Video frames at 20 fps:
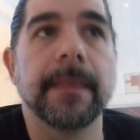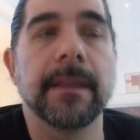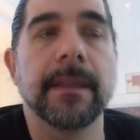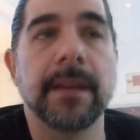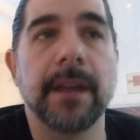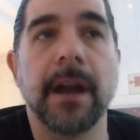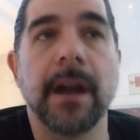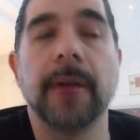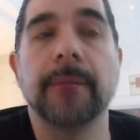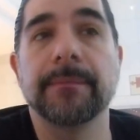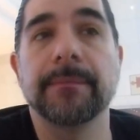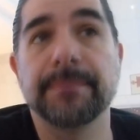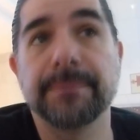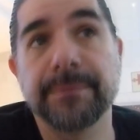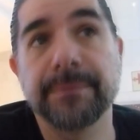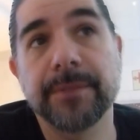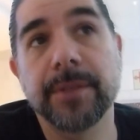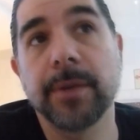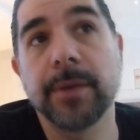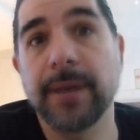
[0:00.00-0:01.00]

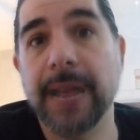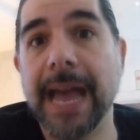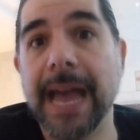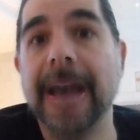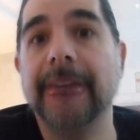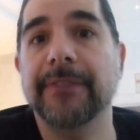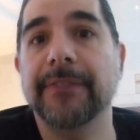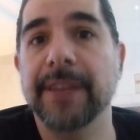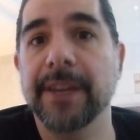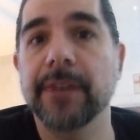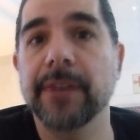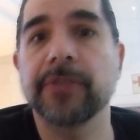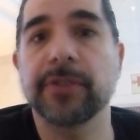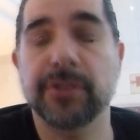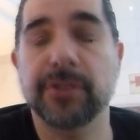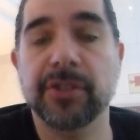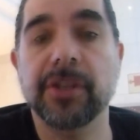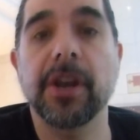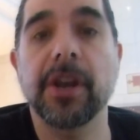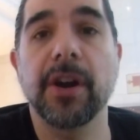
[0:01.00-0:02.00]
2.5 years or
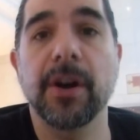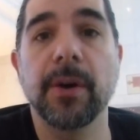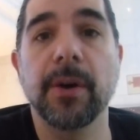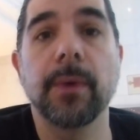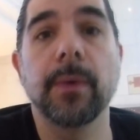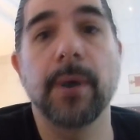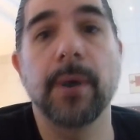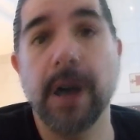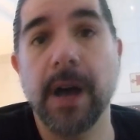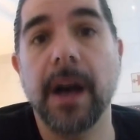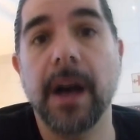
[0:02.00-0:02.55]
so,